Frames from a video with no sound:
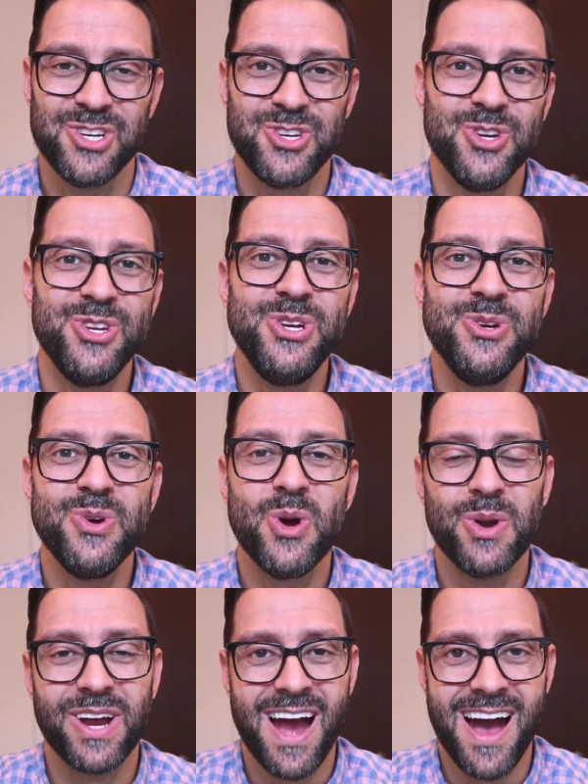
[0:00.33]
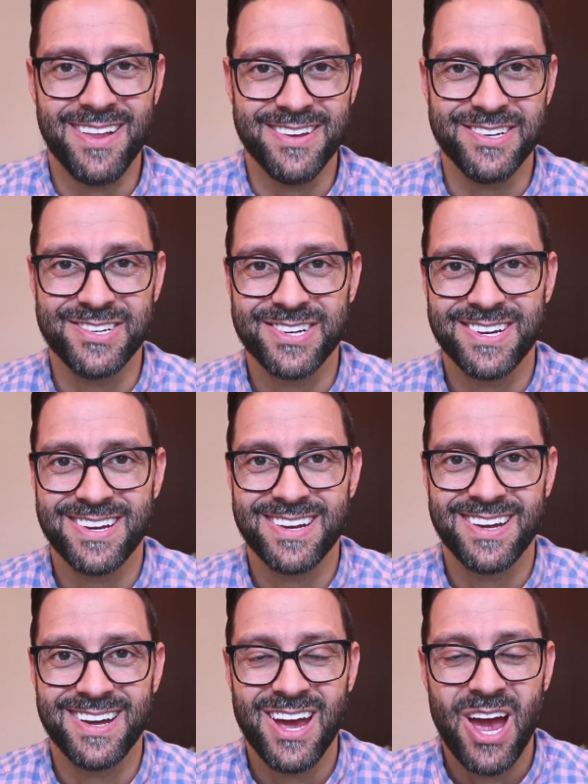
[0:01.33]
Should you go to college?
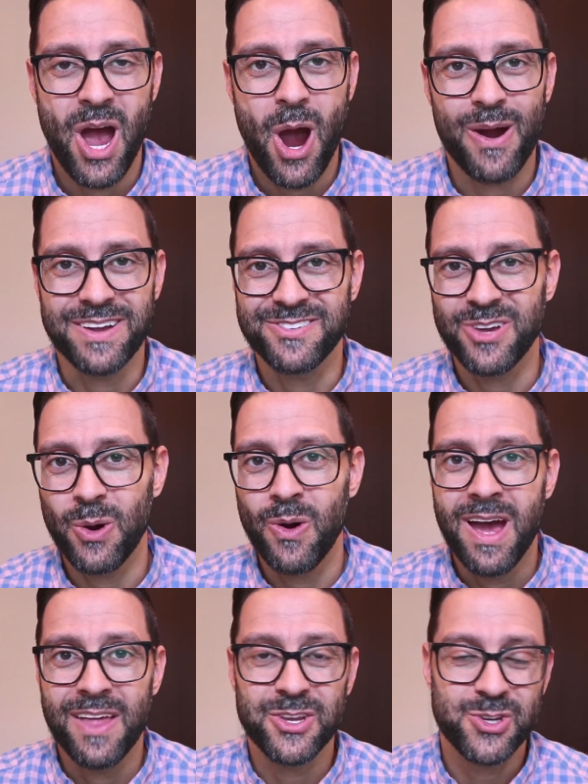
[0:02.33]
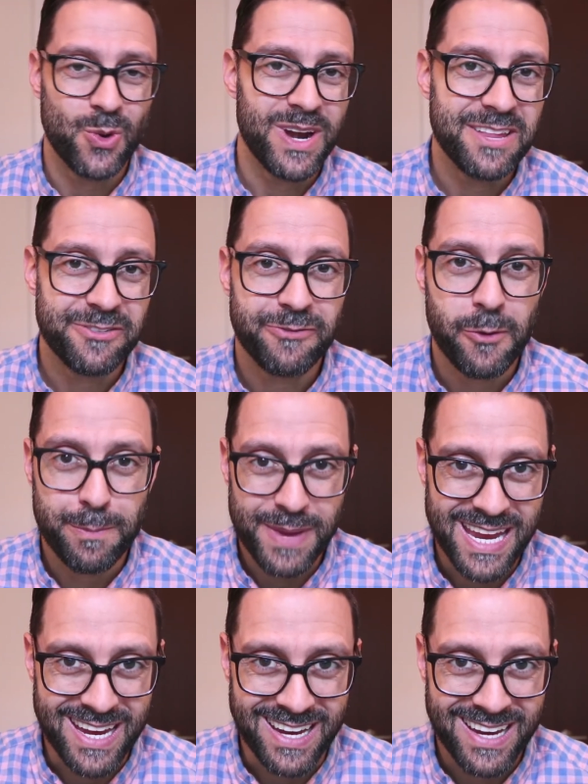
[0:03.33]
All right, so the short answer for
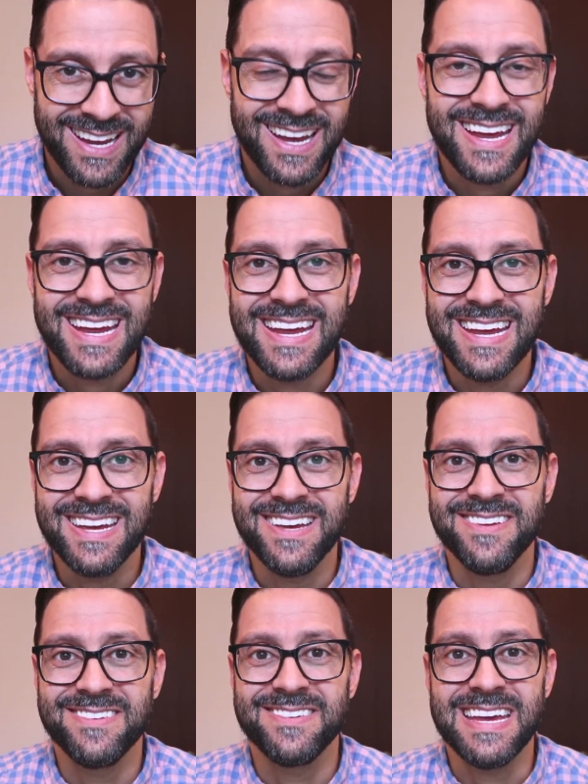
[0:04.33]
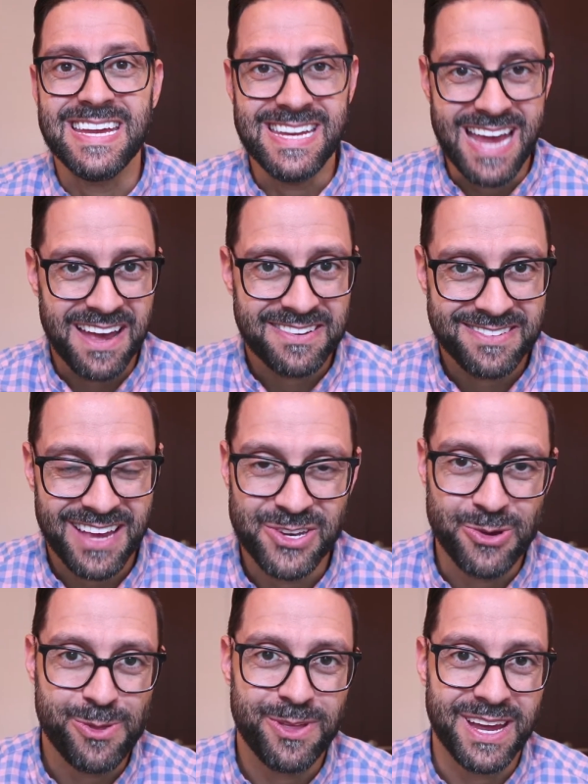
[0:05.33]
me is yes, I
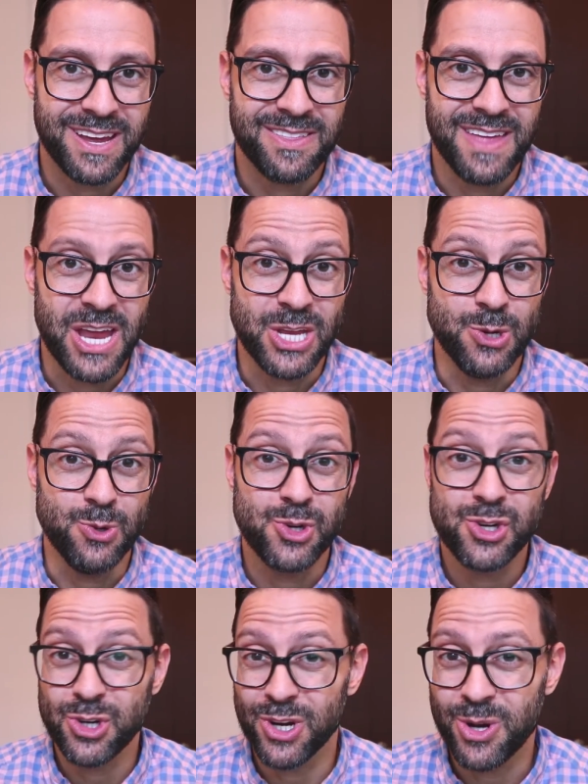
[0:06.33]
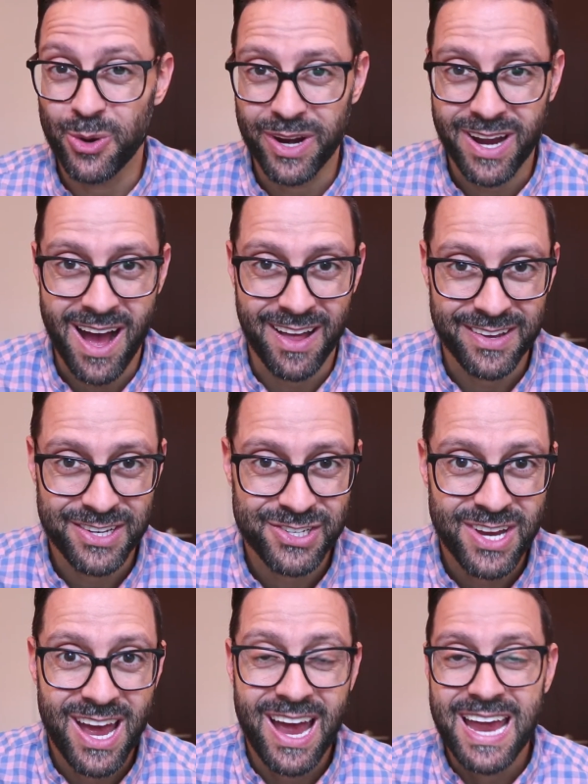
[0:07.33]
do think that you should go to
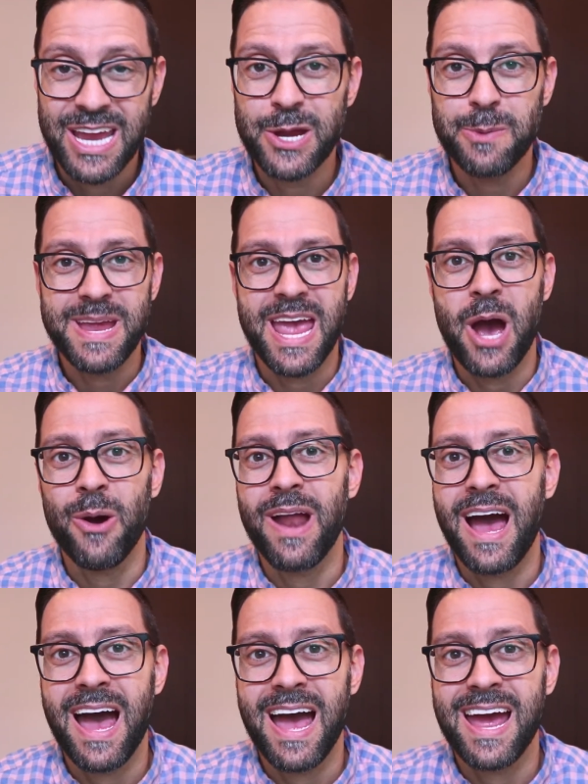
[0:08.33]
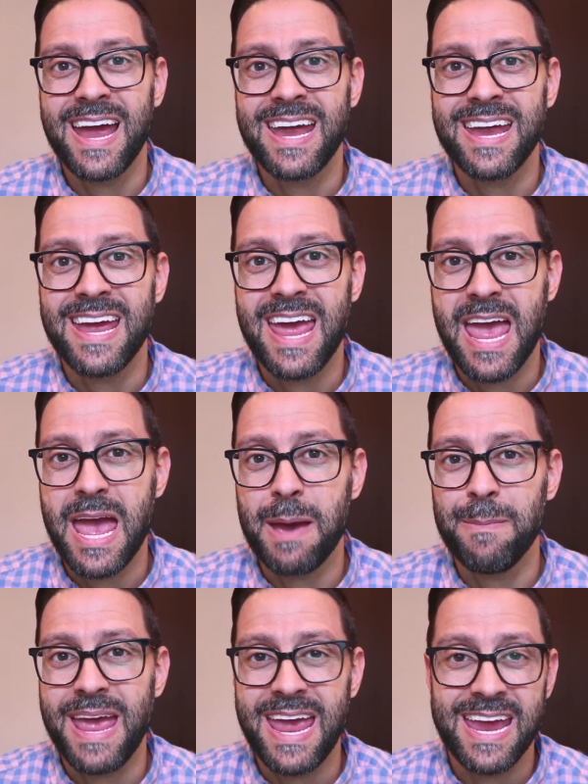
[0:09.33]
college hear me out. I
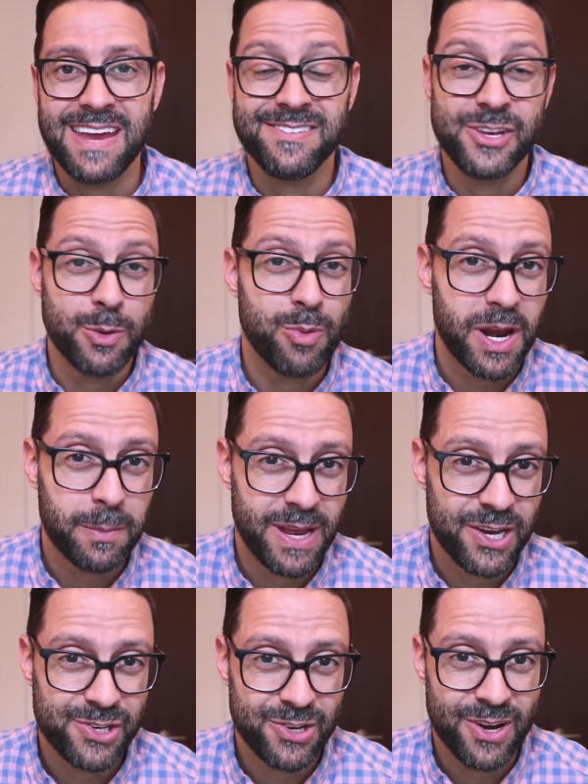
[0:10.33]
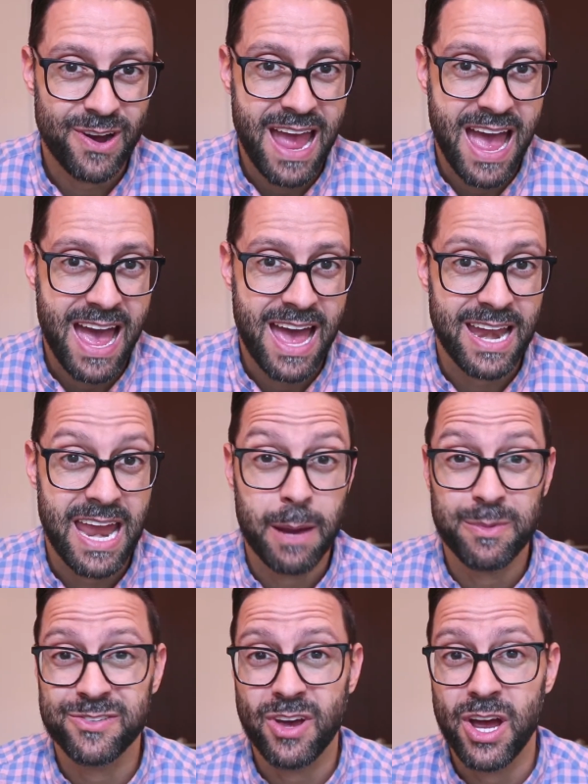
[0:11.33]
am a senior product manager at
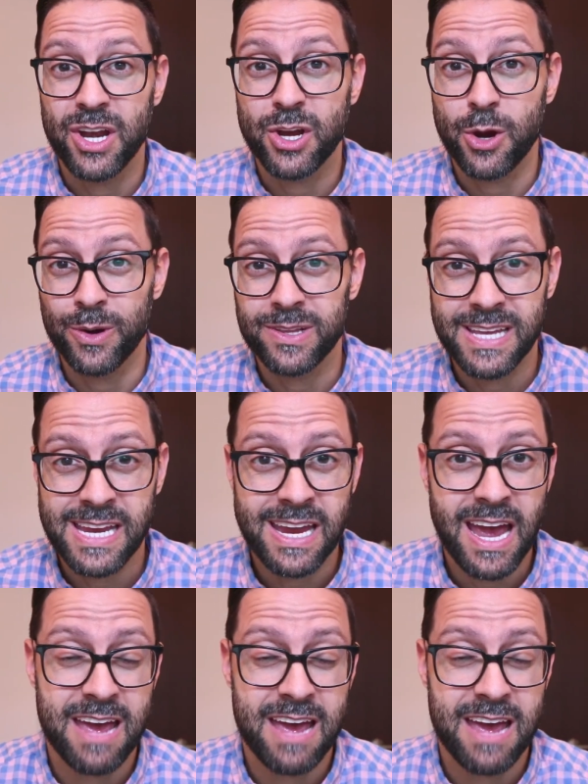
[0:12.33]
Amazon currently.